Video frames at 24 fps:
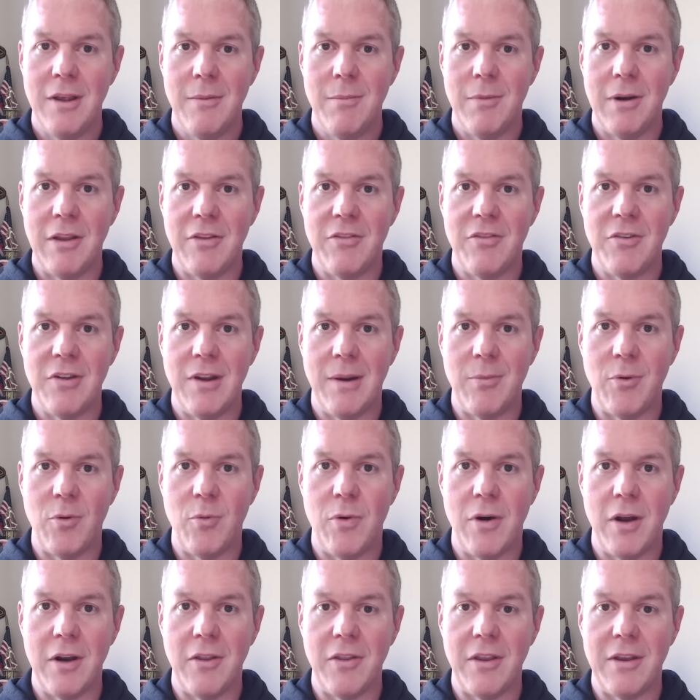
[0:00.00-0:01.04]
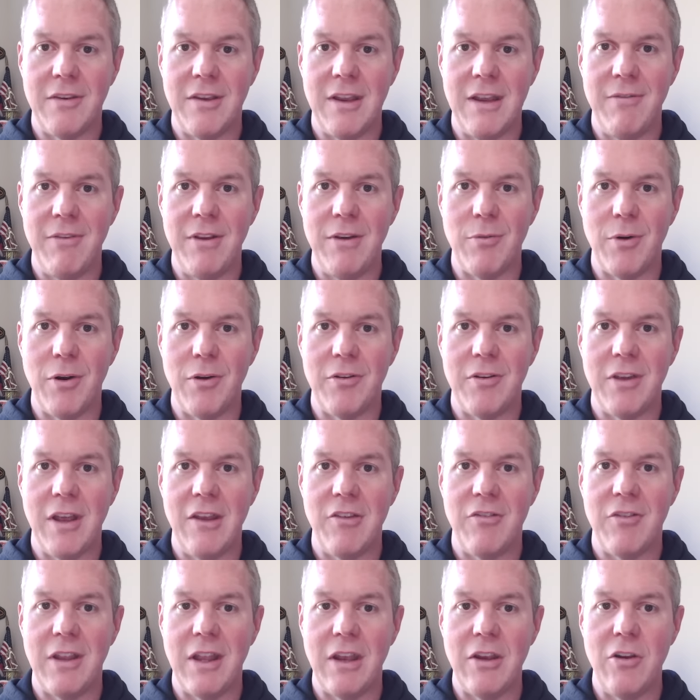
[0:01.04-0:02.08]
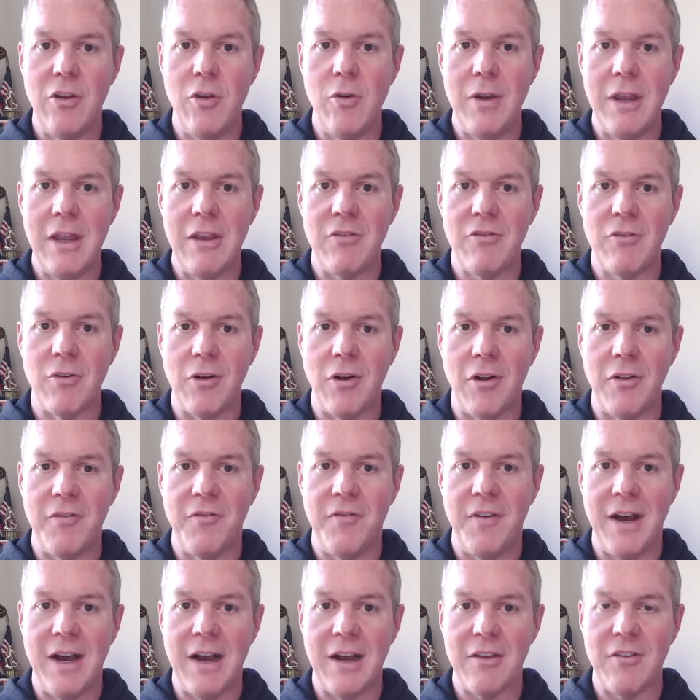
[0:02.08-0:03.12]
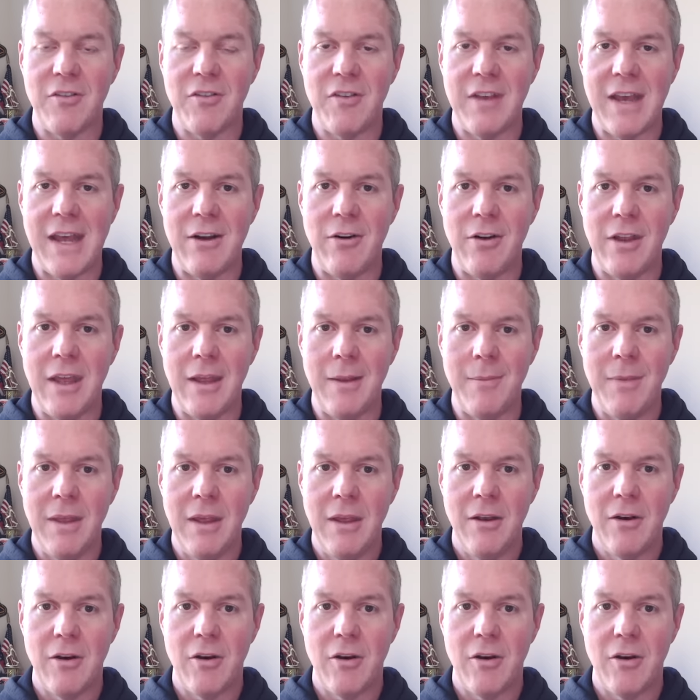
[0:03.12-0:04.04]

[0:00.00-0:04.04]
but it's number one on the T V rotation at noon Eastern on Fox Saturday.